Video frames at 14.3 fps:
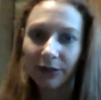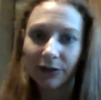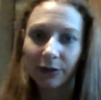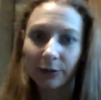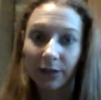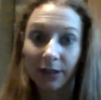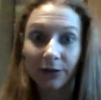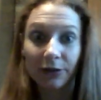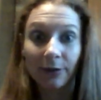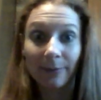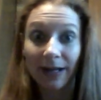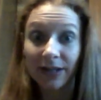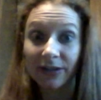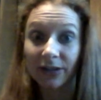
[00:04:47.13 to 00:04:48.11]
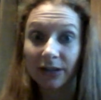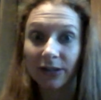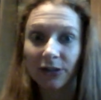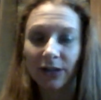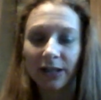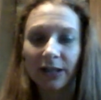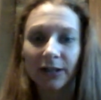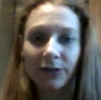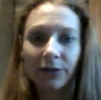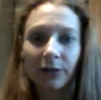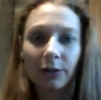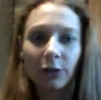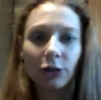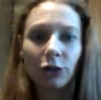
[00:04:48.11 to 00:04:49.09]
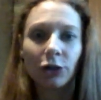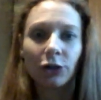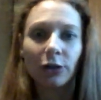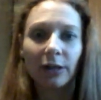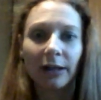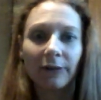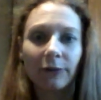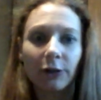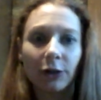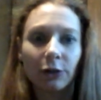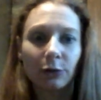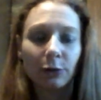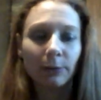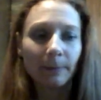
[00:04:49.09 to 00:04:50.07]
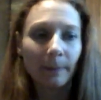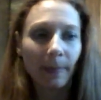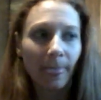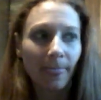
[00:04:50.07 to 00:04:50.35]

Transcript: So here's your message is if you,